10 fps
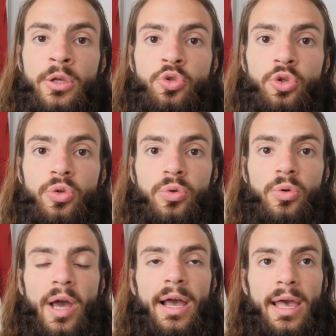
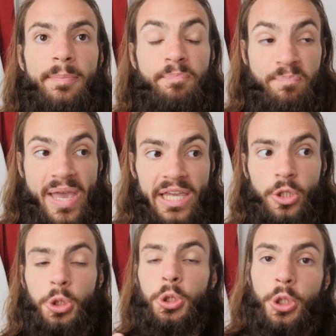to make
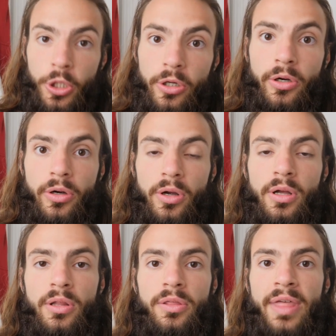sure
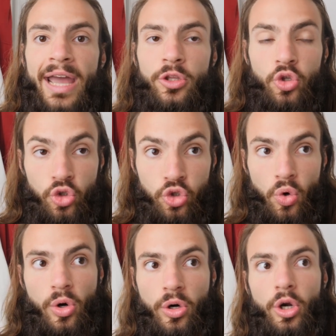that
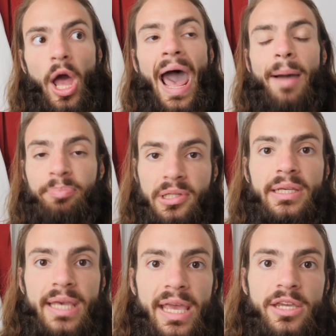your
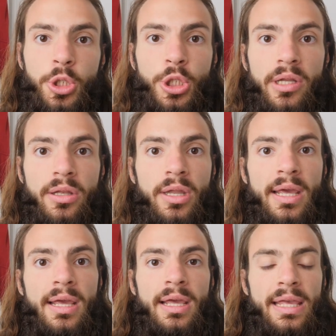application
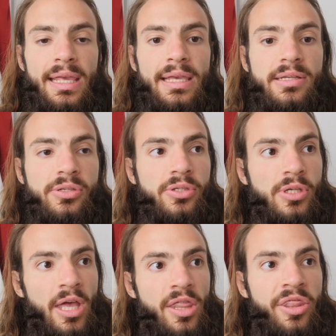is
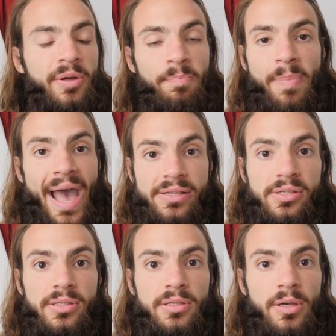the
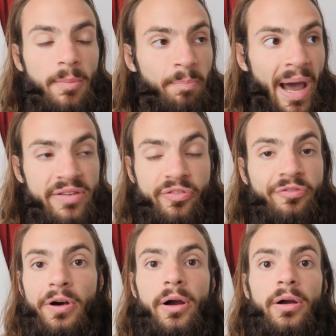best by
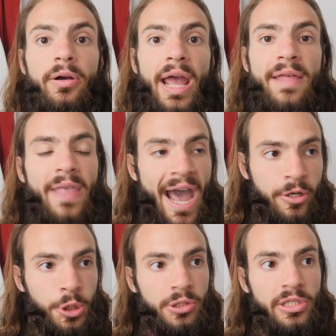far, and
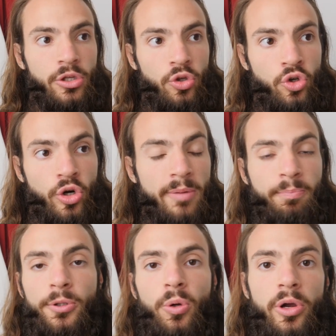actually your
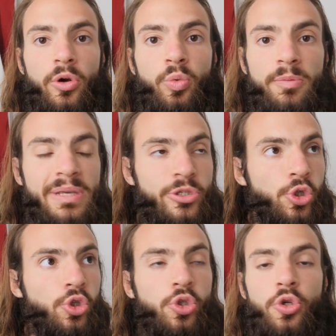employer would be
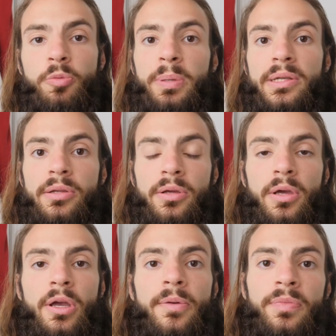stupid
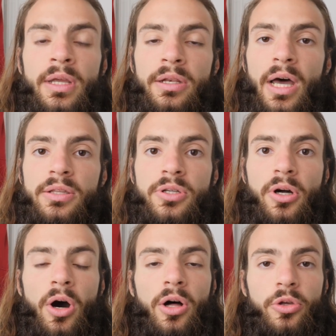not to
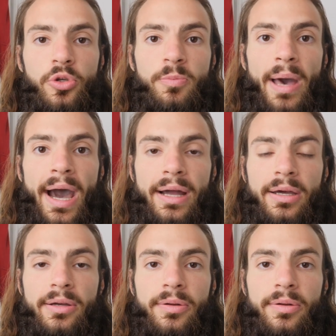call you back?